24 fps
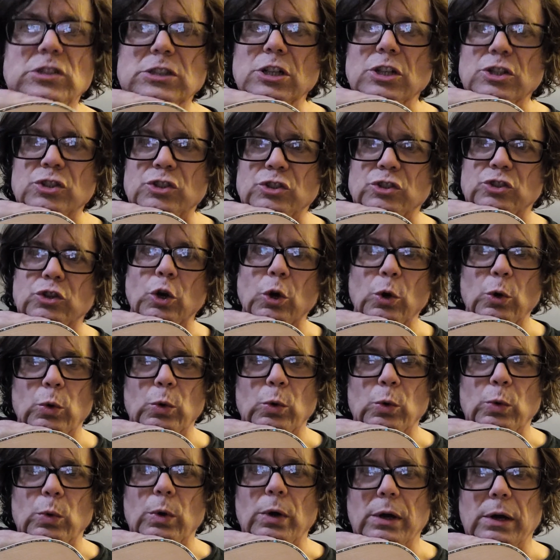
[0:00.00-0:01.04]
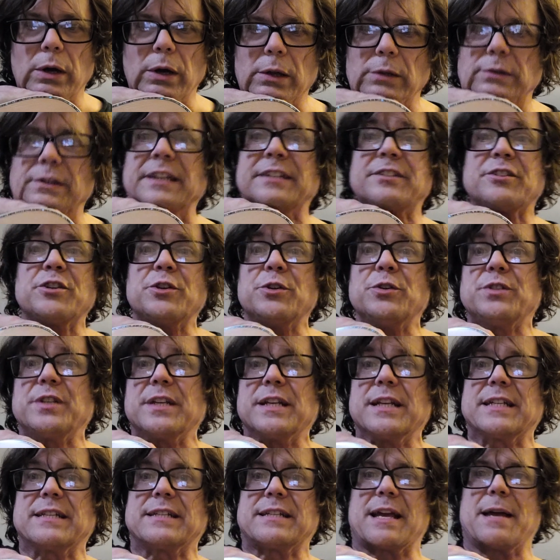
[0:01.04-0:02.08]
So let's use an
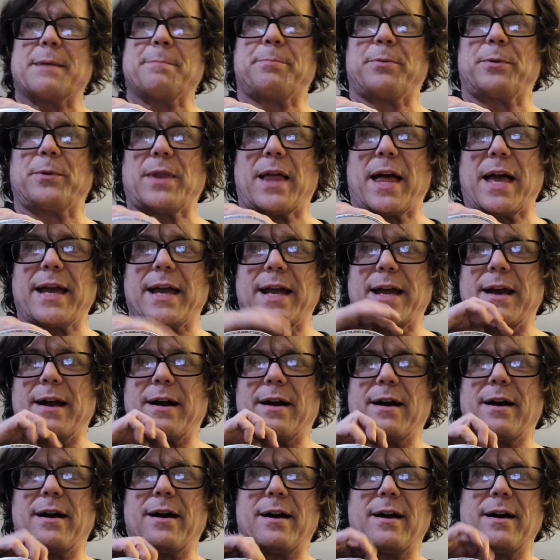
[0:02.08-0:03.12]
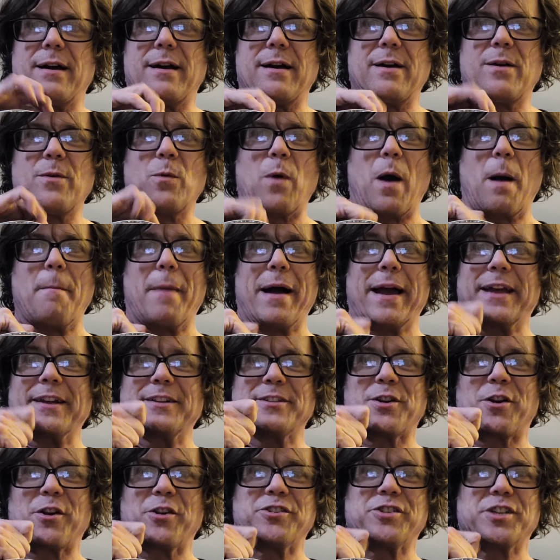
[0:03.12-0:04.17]
example like While My
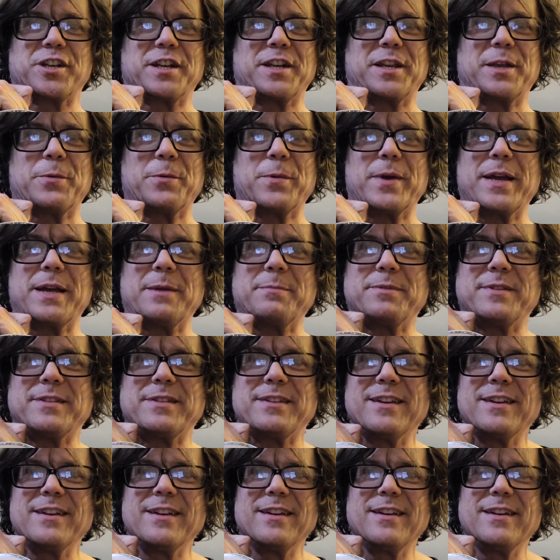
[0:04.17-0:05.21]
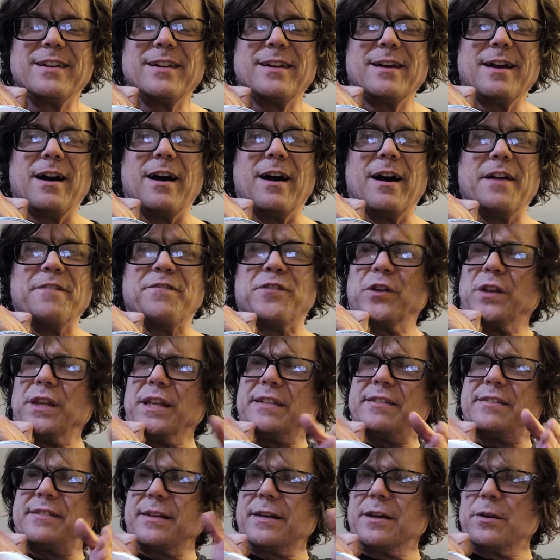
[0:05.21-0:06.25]
Guitar Gently Weeps. If you
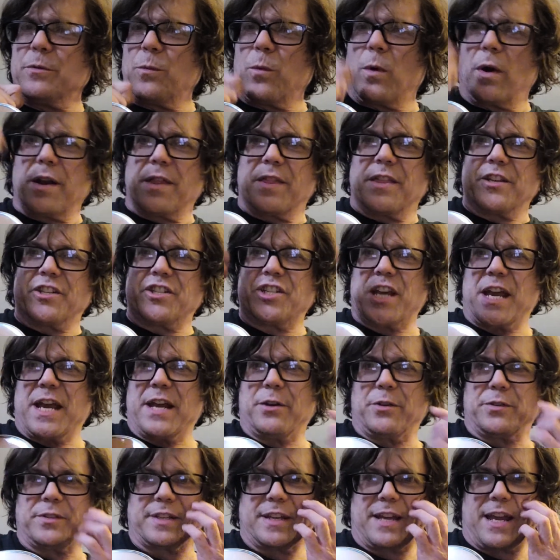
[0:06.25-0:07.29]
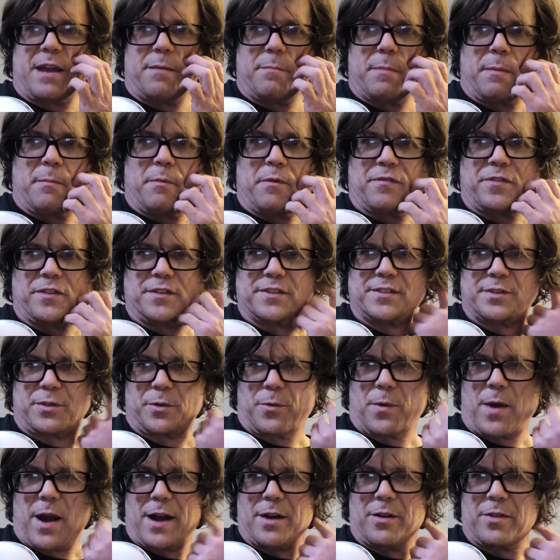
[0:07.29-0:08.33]
listen in one of the channels, I can't remember if it's the
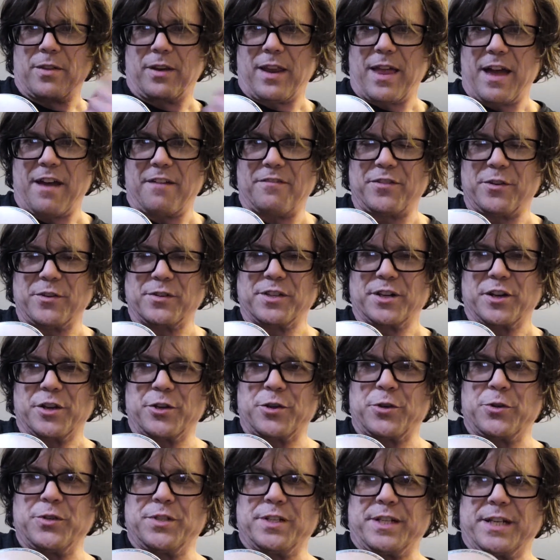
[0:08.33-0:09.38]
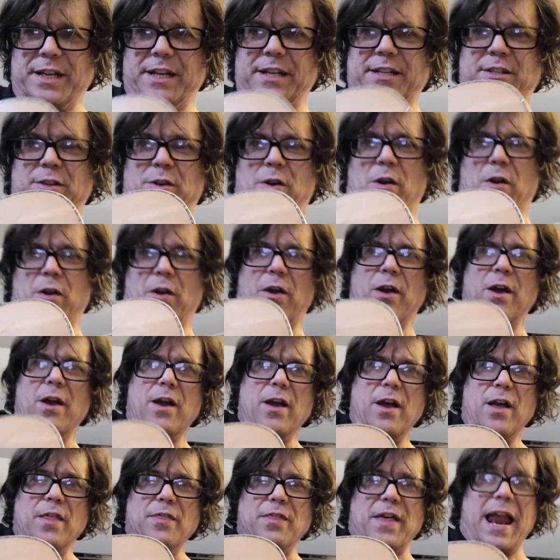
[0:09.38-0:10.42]
right or the left, there's an acoustic guitar
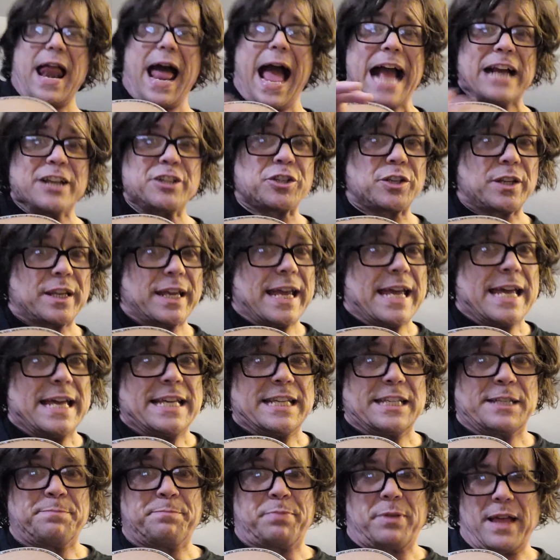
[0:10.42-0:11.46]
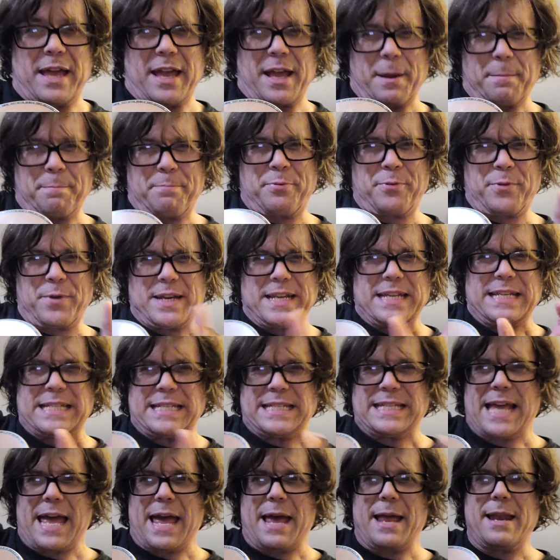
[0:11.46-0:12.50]
that actually is playing a pretty
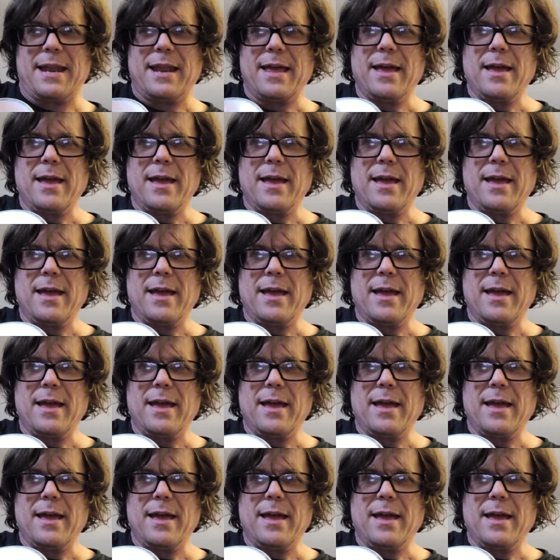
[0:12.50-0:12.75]
set